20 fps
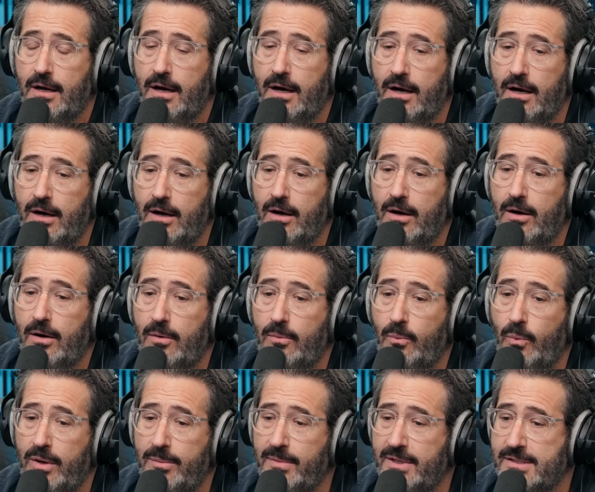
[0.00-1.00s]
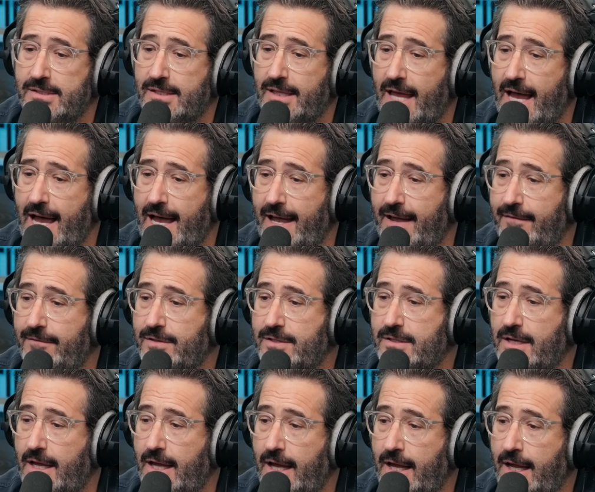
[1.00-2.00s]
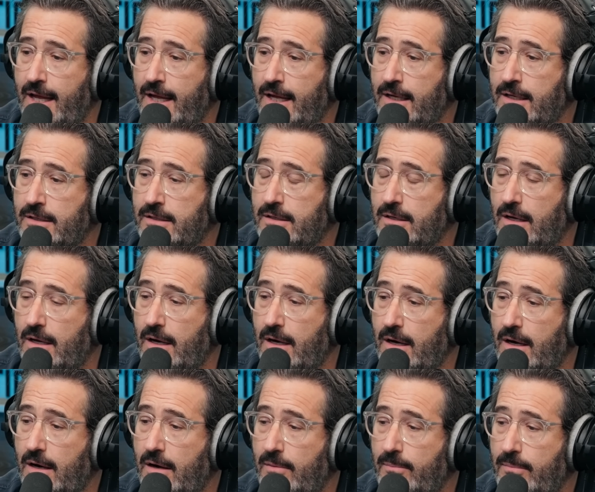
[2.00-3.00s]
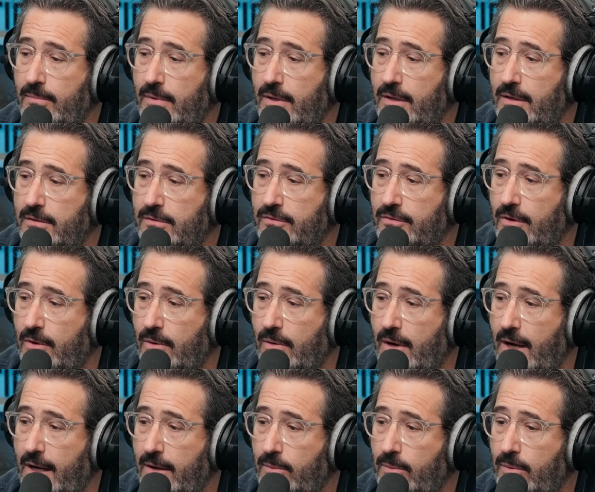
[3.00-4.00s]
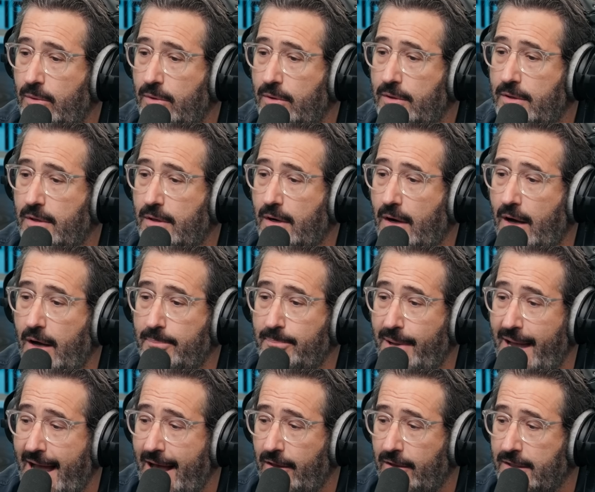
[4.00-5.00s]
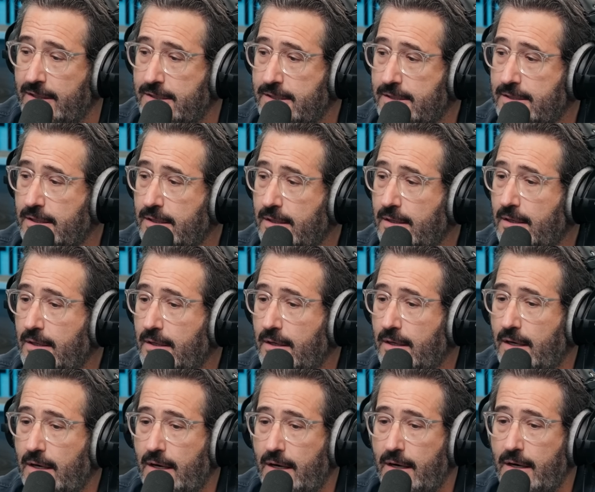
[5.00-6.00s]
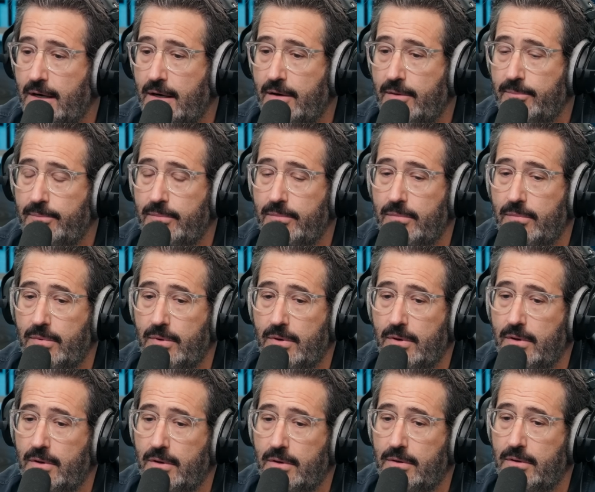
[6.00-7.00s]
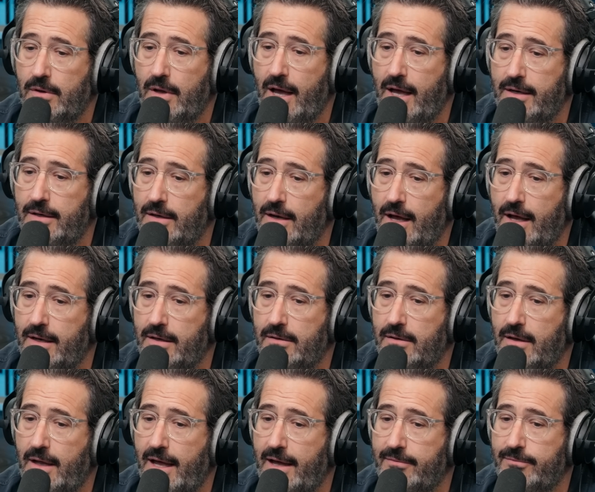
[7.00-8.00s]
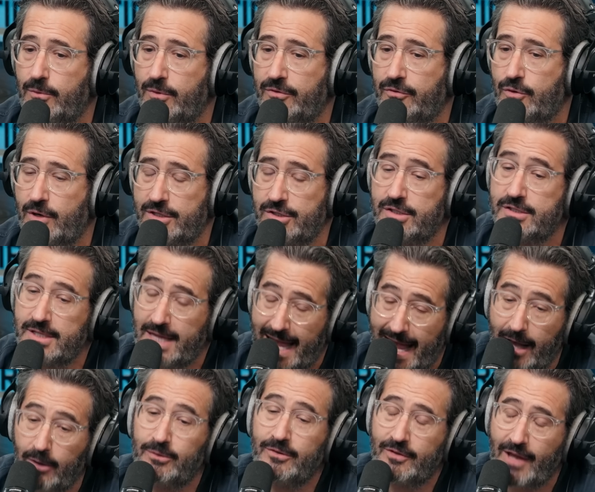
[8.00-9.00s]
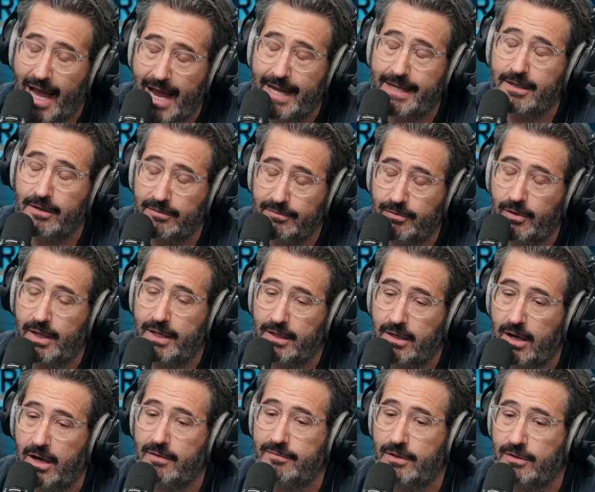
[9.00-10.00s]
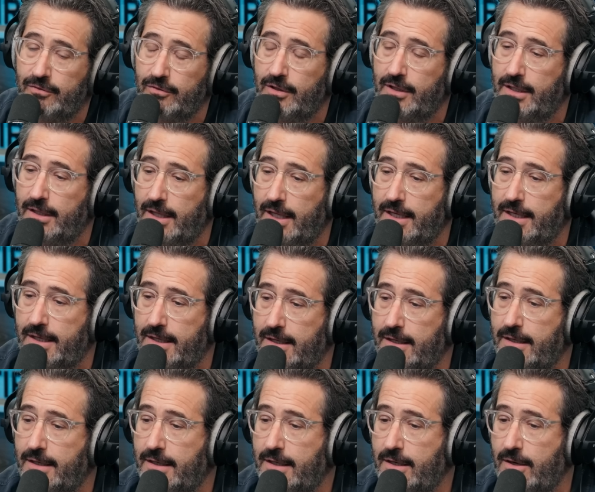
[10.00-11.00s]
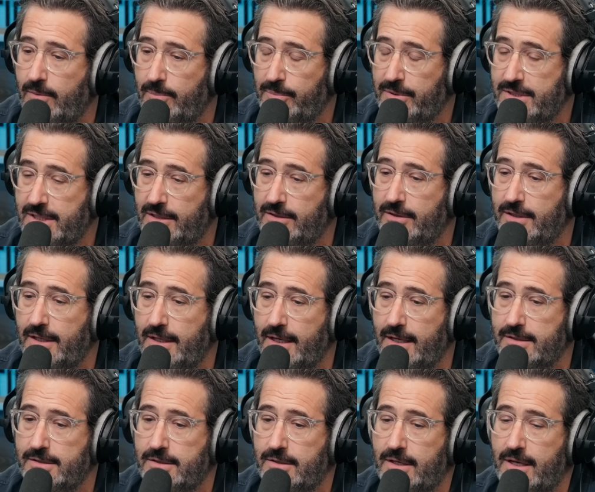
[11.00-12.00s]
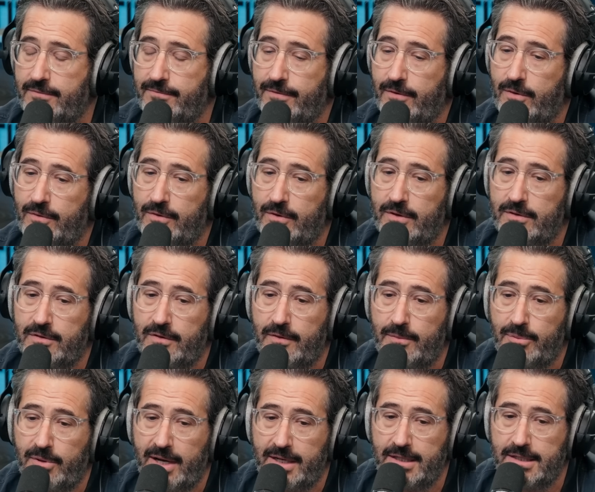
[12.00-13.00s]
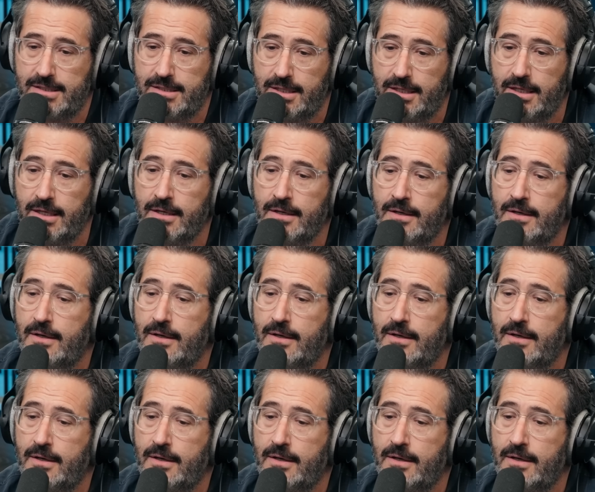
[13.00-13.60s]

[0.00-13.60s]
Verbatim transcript: uh, women's lives, and um, and so I would, on balance, um, uh, not not have restrictions outside of like obviously like uh, you know, particularly as you get further into the pregnancy,